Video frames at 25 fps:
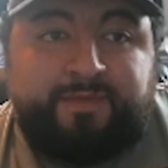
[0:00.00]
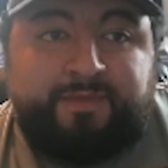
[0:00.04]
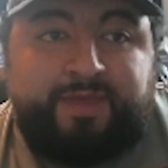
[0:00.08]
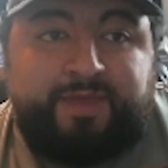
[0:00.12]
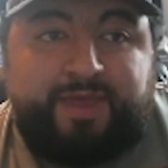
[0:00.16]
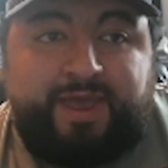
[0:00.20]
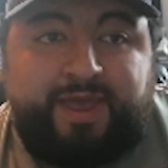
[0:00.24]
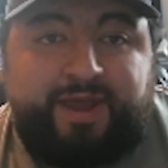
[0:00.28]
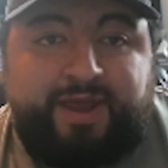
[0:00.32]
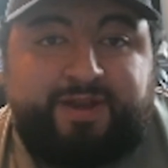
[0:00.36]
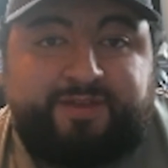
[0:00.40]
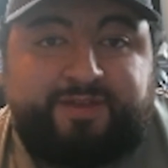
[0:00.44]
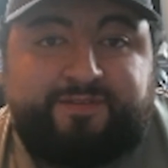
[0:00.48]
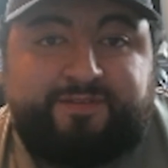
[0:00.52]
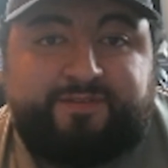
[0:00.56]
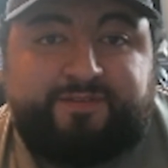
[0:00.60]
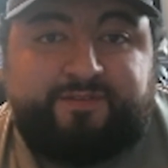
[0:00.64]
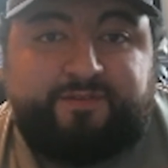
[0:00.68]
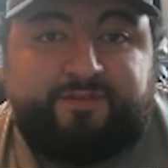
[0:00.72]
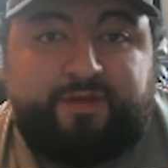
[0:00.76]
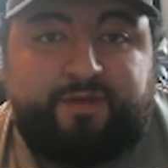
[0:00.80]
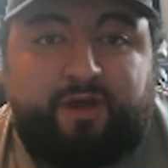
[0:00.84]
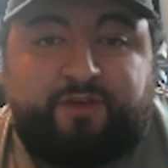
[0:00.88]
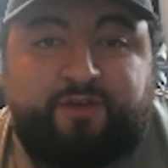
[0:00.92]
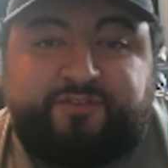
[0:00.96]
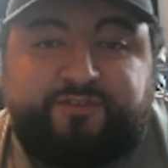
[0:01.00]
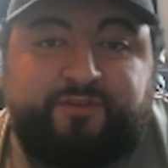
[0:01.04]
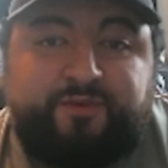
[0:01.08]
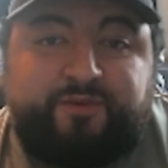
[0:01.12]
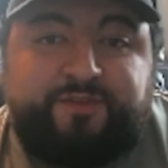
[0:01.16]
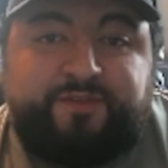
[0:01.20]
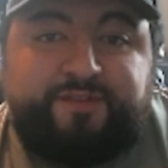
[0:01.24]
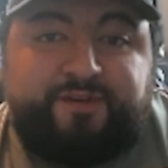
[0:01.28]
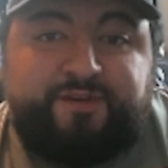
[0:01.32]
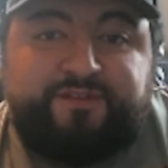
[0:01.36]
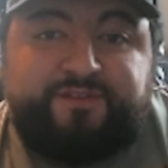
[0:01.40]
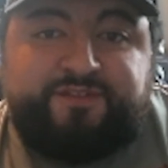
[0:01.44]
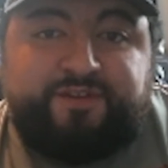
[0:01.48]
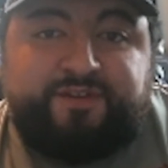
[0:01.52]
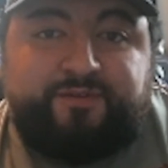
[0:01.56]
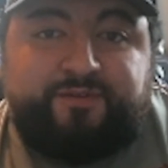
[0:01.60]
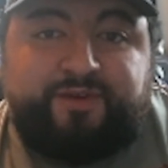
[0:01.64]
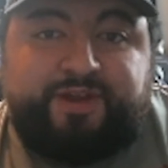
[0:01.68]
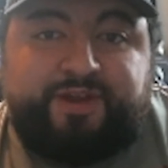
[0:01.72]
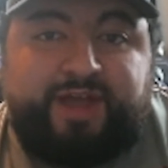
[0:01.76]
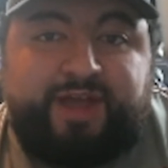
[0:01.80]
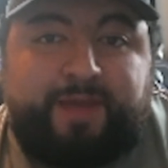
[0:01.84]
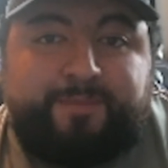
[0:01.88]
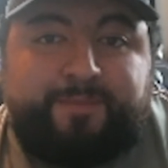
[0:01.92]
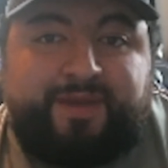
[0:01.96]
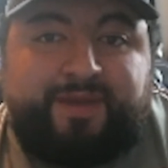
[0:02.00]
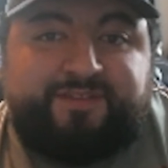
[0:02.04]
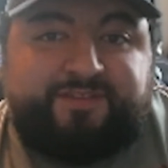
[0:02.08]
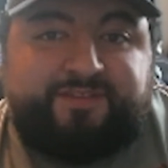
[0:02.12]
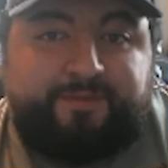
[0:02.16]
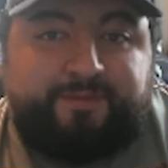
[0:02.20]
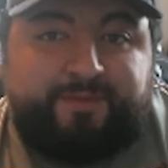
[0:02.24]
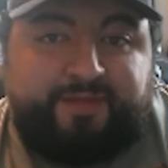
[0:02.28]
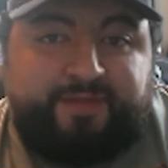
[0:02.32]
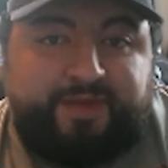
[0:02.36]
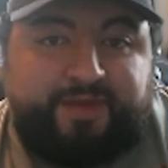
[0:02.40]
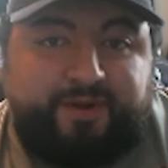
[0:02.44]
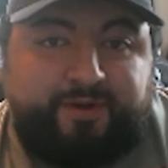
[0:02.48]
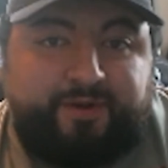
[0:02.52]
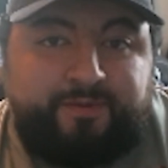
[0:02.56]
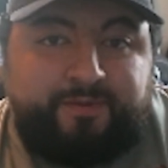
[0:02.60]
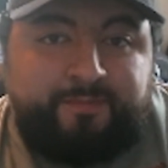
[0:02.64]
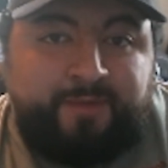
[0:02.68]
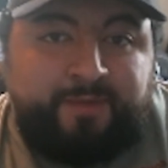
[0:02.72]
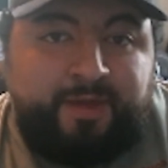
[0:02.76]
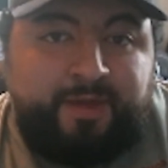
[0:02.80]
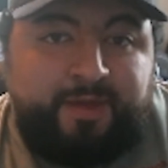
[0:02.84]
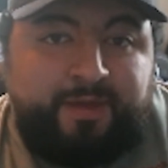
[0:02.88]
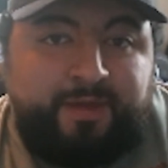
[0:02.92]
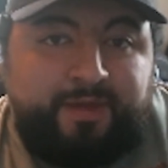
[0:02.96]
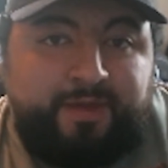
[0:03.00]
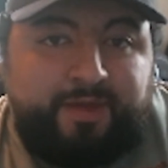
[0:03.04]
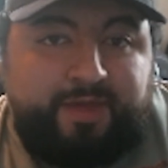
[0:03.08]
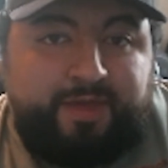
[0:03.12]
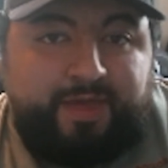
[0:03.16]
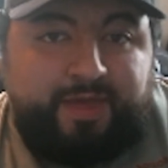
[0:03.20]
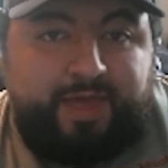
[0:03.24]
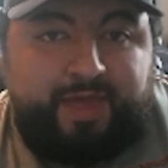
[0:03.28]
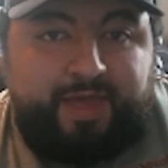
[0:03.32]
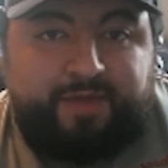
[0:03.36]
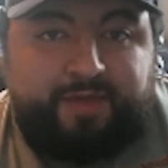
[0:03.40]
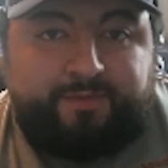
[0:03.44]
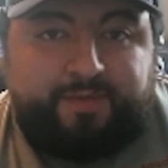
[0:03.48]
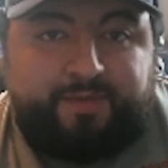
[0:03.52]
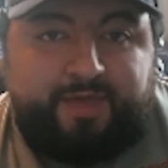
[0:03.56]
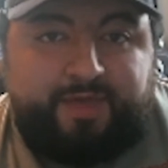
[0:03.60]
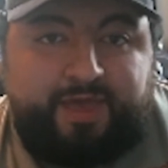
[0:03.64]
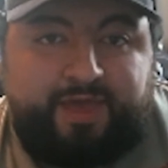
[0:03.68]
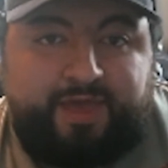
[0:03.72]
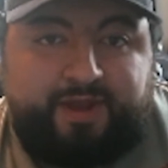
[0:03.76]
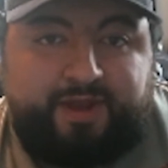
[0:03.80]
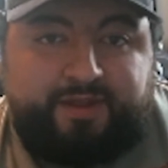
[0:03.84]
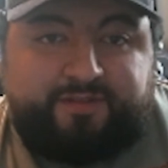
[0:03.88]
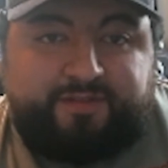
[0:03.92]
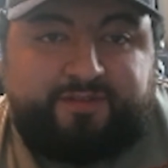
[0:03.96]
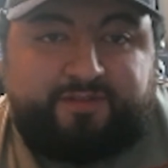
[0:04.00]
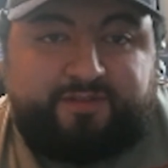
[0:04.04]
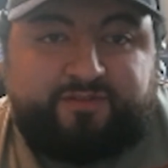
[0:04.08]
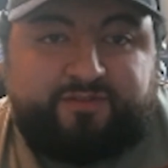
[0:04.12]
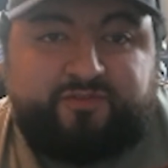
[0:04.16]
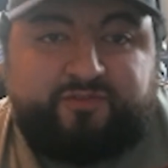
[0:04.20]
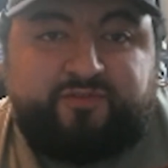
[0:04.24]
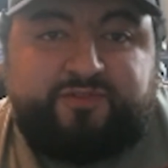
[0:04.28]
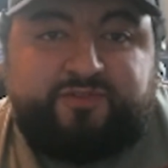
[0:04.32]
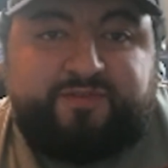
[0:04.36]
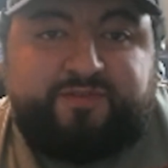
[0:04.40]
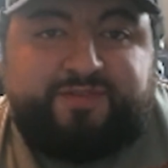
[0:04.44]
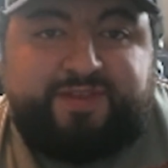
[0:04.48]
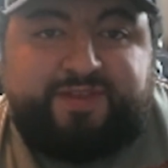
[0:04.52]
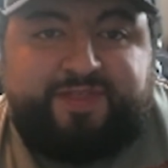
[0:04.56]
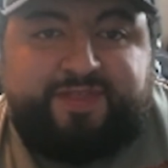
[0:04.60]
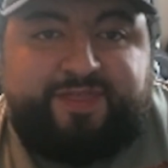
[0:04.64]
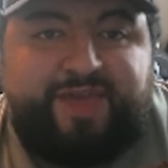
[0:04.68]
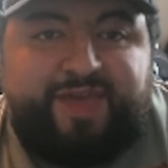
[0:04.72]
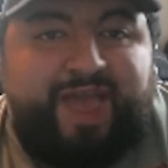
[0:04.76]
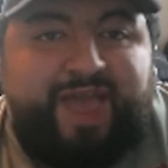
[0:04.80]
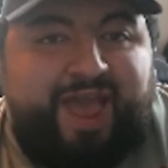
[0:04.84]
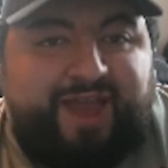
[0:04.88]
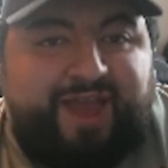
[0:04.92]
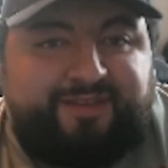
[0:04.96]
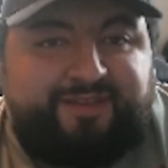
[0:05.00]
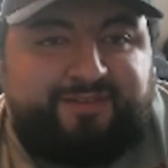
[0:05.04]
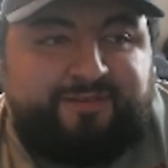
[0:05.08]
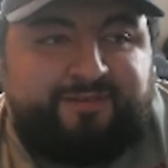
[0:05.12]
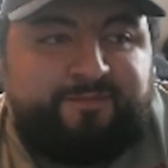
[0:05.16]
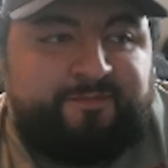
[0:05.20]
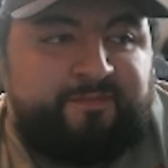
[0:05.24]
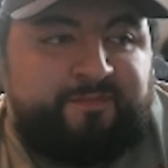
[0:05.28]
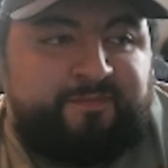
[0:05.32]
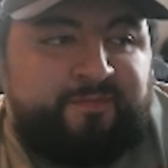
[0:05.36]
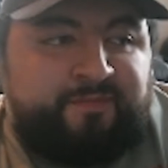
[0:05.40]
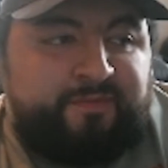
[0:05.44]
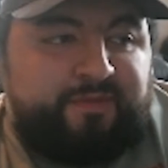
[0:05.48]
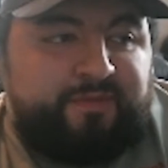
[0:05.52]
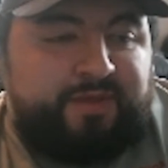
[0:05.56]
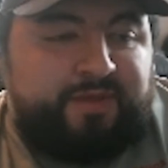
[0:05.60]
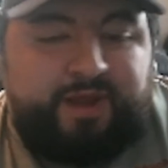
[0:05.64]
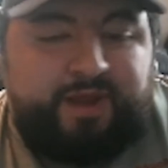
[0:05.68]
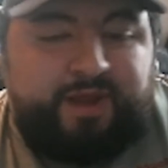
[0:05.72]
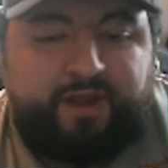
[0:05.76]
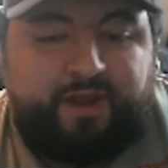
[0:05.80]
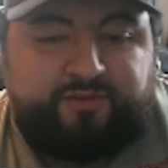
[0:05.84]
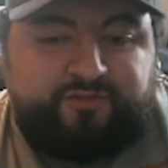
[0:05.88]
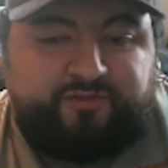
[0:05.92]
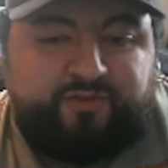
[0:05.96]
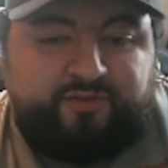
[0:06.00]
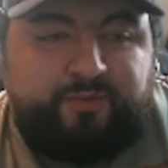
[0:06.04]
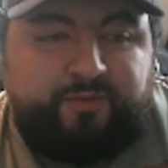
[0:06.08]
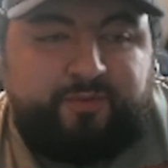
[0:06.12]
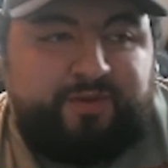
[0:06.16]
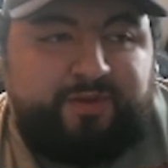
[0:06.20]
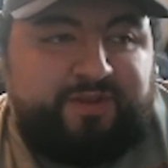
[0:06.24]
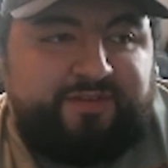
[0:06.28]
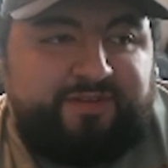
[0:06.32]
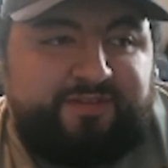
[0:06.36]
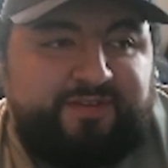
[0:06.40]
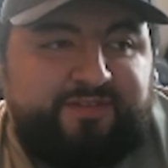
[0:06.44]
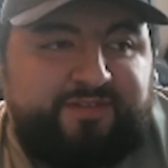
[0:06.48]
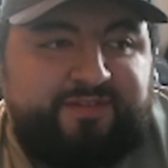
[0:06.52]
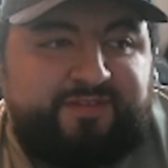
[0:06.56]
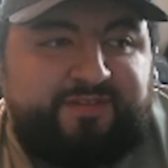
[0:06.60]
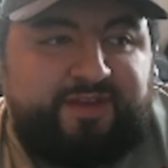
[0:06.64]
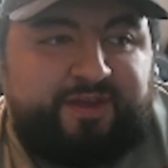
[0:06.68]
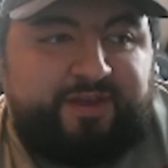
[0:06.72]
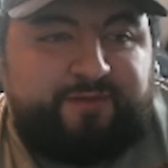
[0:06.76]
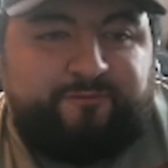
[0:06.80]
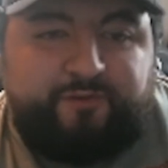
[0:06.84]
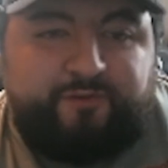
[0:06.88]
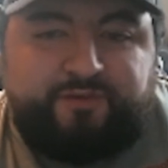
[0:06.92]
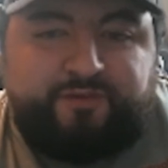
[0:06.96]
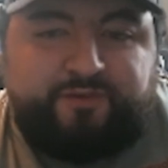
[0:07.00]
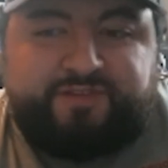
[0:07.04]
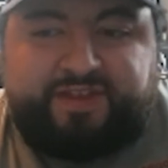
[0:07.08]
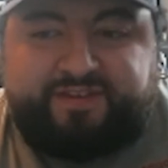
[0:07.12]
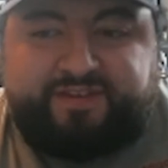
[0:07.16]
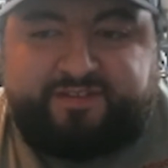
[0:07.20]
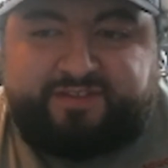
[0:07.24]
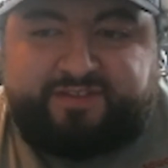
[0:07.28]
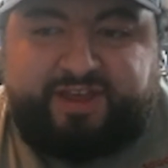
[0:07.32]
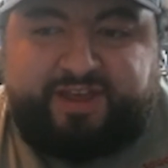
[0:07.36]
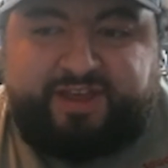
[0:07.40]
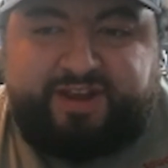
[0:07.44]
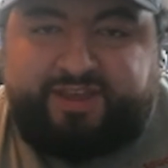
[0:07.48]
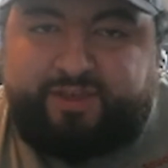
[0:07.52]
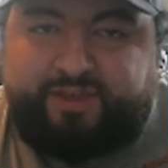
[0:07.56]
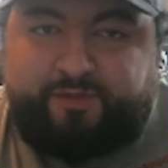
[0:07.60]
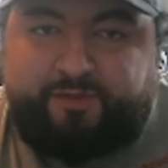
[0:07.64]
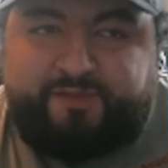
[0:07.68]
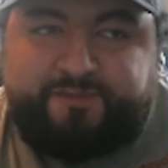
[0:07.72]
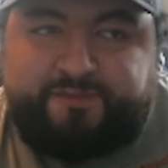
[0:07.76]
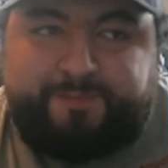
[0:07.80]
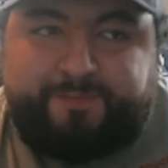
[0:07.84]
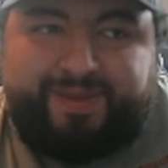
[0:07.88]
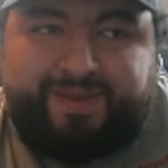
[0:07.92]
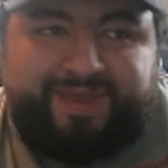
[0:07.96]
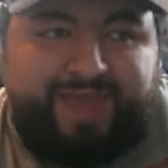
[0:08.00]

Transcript: And it's also in their Shinra Combat Simulator, and it's exclusive to that. And I'll show you what it is in a second. First, I just gotta kill this big